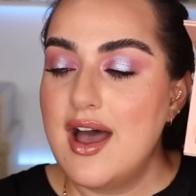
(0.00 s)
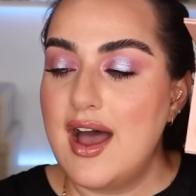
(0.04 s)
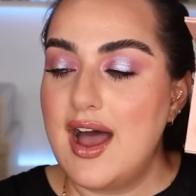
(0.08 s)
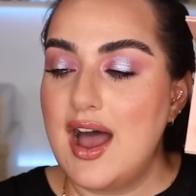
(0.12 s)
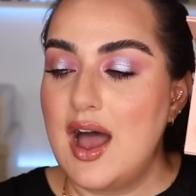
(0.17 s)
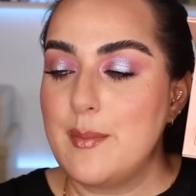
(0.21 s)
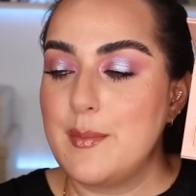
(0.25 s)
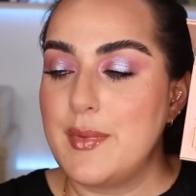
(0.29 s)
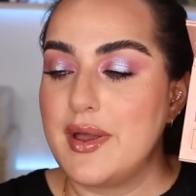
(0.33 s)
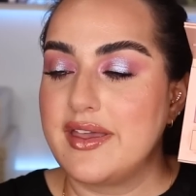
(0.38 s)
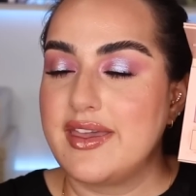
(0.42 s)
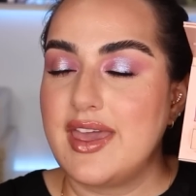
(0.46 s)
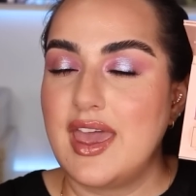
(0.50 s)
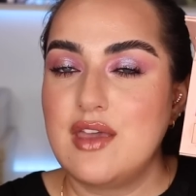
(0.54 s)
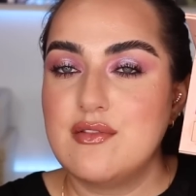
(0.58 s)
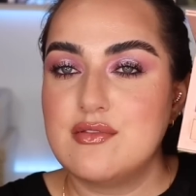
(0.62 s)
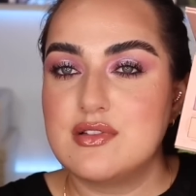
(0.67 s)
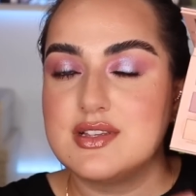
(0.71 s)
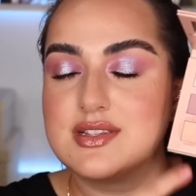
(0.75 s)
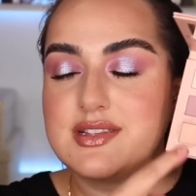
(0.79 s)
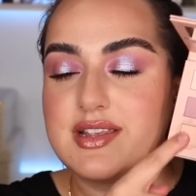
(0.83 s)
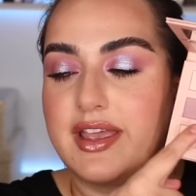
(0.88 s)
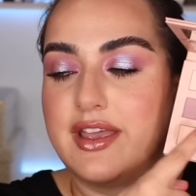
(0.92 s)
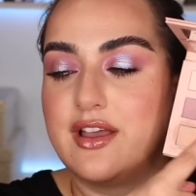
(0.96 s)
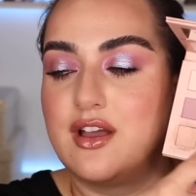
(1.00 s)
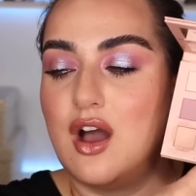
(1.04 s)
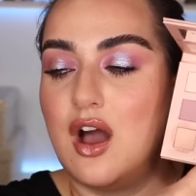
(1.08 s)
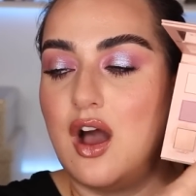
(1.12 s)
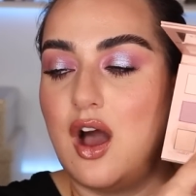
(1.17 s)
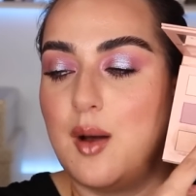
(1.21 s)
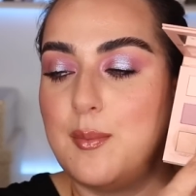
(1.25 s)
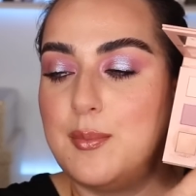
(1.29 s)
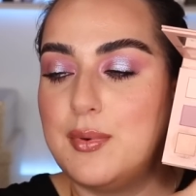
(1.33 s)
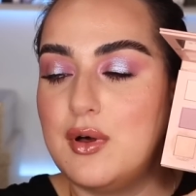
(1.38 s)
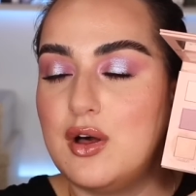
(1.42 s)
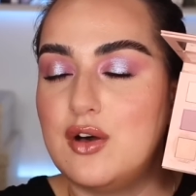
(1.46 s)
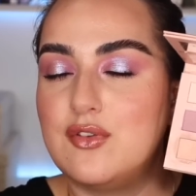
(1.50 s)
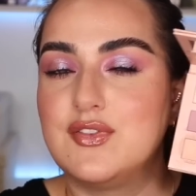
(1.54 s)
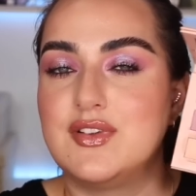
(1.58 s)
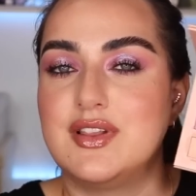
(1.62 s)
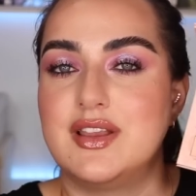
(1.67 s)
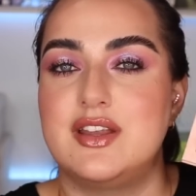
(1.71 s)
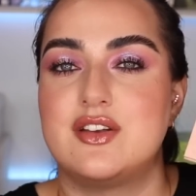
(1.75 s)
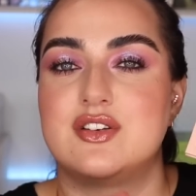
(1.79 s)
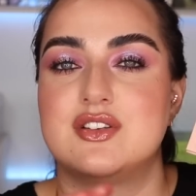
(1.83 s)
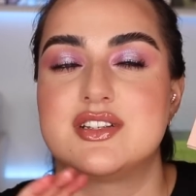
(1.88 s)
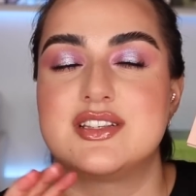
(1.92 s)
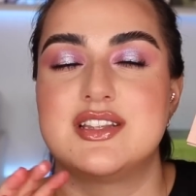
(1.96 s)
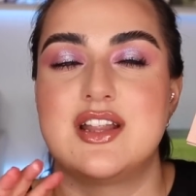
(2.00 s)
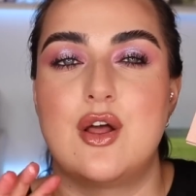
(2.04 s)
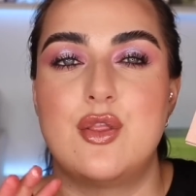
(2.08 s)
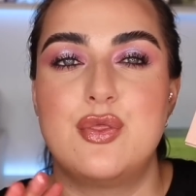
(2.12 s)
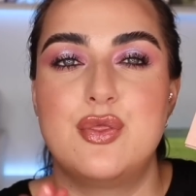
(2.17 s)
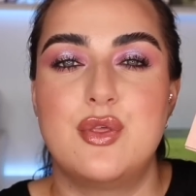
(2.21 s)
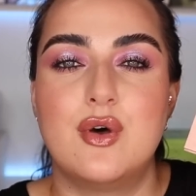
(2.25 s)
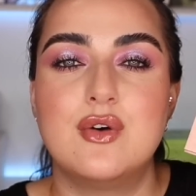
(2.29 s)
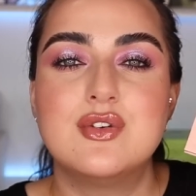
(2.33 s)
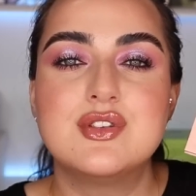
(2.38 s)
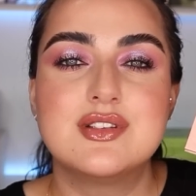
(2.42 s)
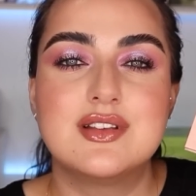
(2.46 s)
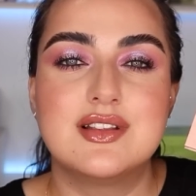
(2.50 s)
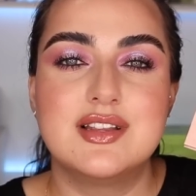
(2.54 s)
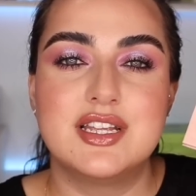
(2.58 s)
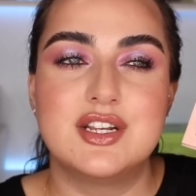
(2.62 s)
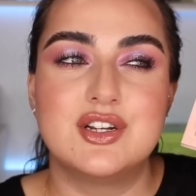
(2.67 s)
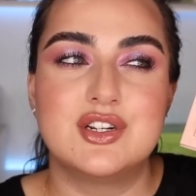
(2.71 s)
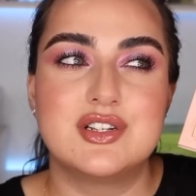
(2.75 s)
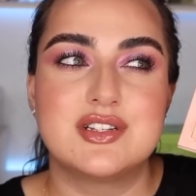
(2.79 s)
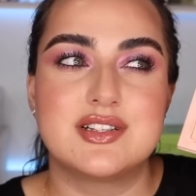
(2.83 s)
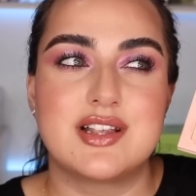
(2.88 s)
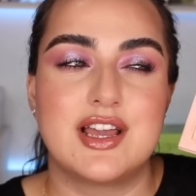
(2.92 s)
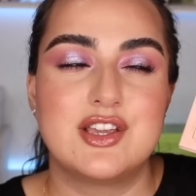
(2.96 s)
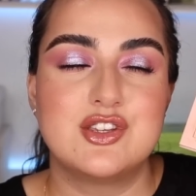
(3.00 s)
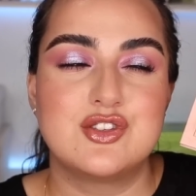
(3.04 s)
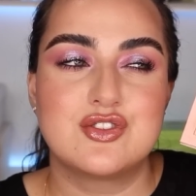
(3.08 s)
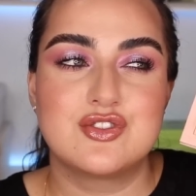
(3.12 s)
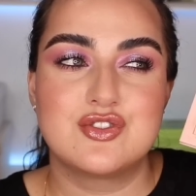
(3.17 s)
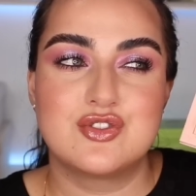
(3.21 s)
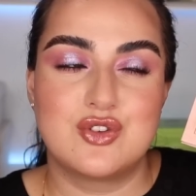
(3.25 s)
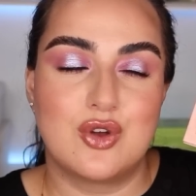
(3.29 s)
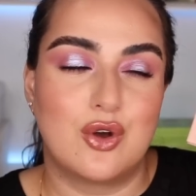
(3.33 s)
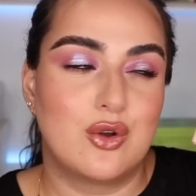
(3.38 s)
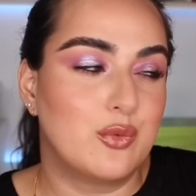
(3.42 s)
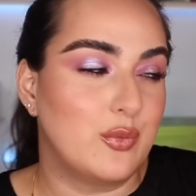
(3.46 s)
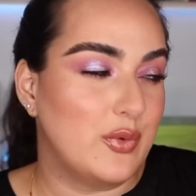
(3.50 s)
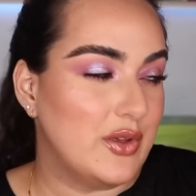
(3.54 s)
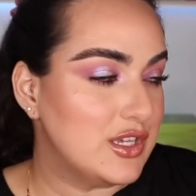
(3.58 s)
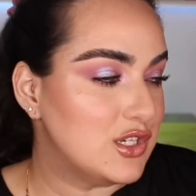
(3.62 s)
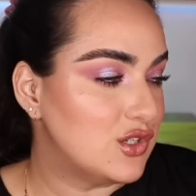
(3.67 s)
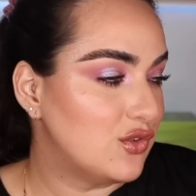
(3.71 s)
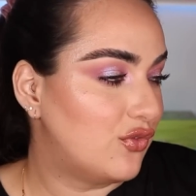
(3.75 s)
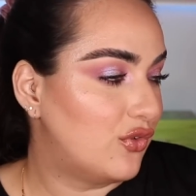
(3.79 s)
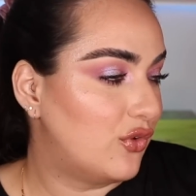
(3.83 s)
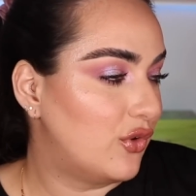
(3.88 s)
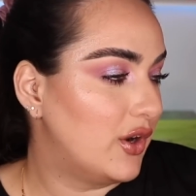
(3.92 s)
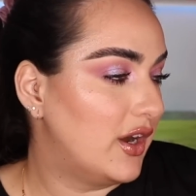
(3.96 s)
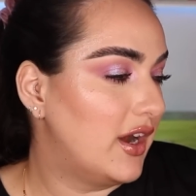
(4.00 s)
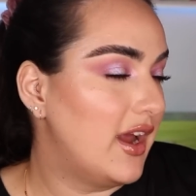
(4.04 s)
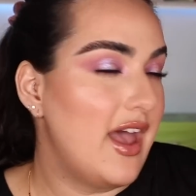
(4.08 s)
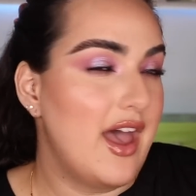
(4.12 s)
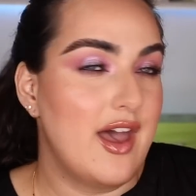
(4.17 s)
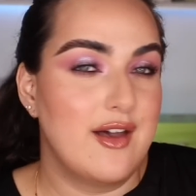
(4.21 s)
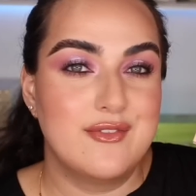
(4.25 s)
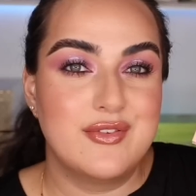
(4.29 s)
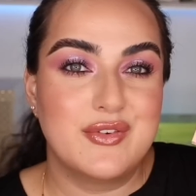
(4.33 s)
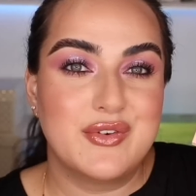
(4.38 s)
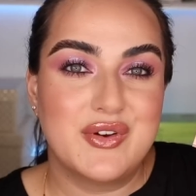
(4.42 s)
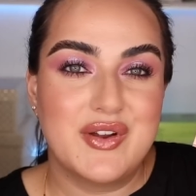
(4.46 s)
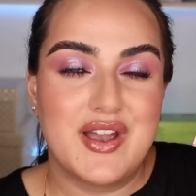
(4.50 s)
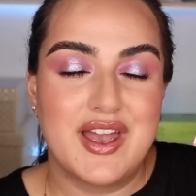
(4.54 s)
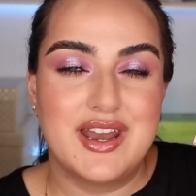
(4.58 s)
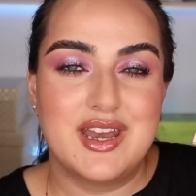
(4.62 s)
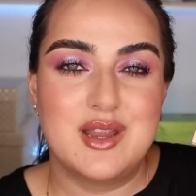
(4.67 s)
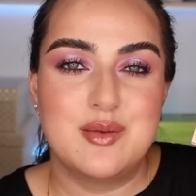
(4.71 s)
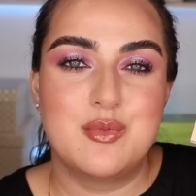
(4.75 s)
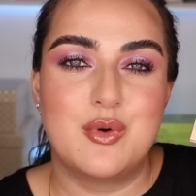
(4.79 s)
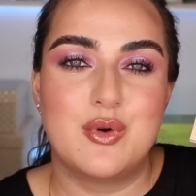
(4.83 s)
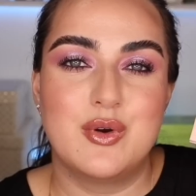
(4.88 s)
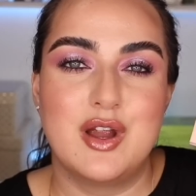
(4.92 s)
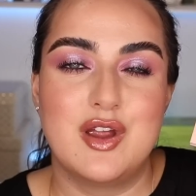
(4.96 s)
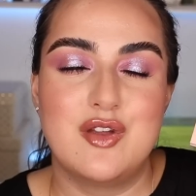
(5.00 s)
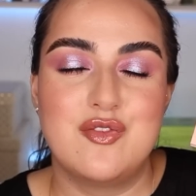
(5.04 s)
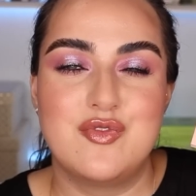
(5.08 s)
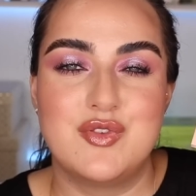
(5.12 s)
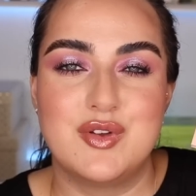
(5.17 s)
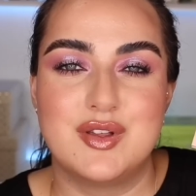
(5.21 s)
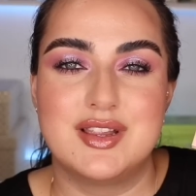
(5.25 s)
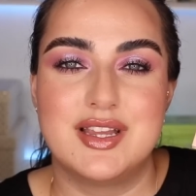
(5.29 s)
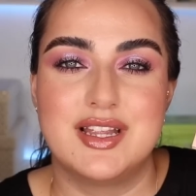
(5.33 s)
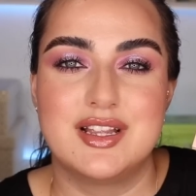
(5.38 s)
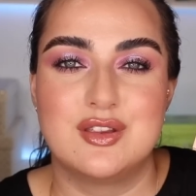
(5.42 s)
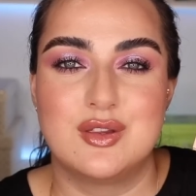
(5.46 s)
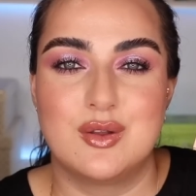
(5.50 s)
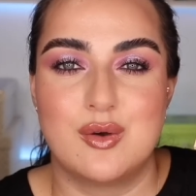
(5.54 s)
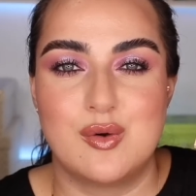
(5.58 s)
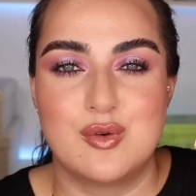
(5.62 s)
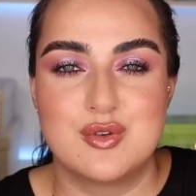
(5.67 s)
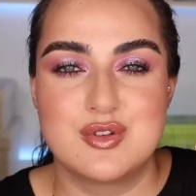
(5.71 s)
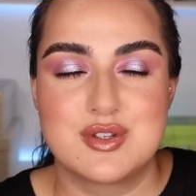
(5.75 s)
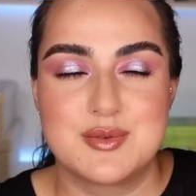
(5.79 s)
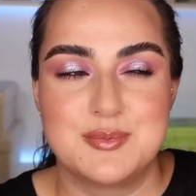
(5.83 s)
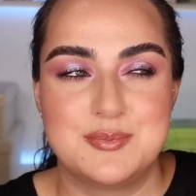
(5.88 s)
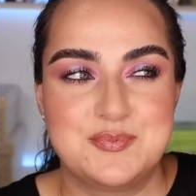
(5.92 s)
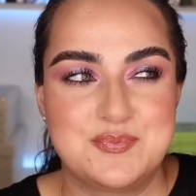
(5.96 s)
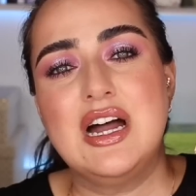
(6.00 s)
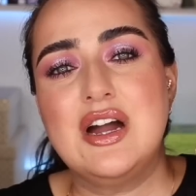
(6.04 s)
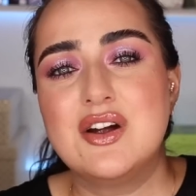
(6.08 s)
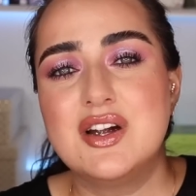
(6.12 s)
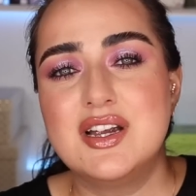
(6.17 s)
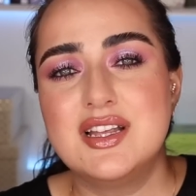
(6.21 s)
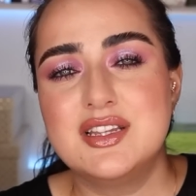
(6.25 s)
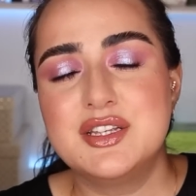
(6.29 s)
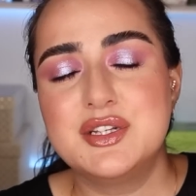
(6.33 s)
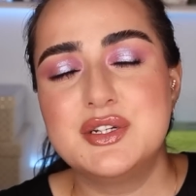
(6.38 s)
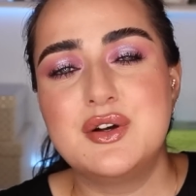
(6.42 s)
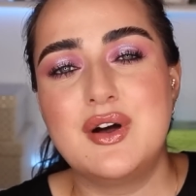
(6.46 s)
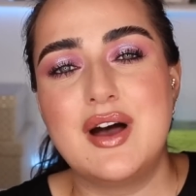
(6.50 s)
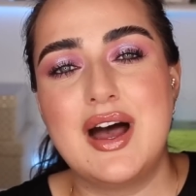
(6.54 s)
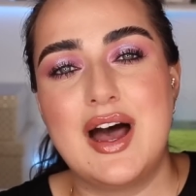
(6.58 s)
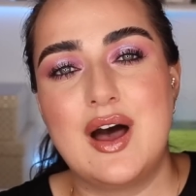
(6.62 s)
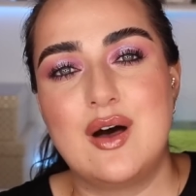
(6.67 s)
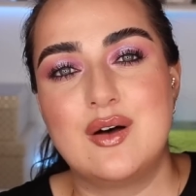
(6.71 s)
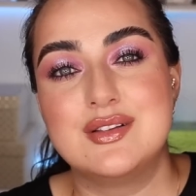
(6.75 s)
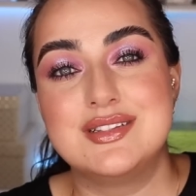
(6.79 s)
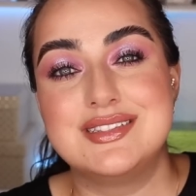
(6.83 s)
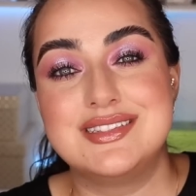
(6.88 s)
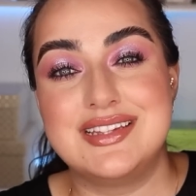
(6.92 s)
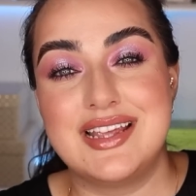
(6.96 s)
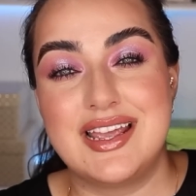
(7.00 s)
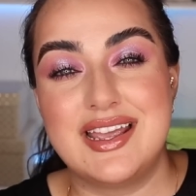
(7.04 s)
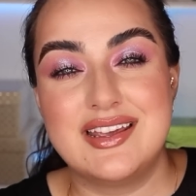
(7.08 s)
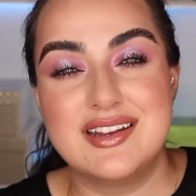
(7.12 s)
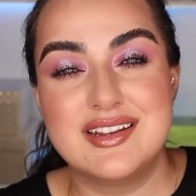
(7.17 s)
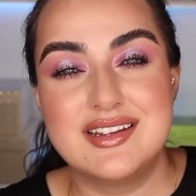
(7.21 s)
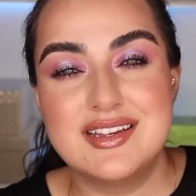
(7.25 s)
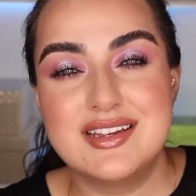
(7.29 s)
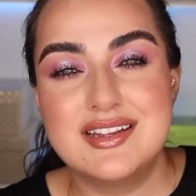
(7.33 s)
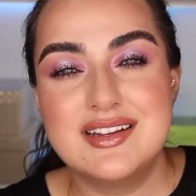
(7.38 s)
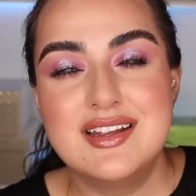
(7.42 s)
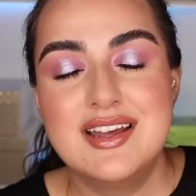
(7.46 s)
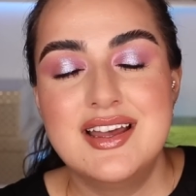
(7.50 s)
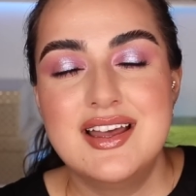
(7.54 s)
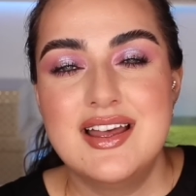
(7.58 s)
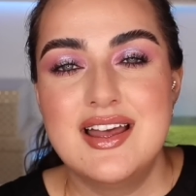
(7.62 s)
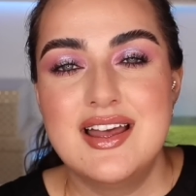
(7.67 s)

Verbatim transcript: um, gave us a couple of glitters now those glitters I just don't reach for ever anymore I feel like those are a little outdated.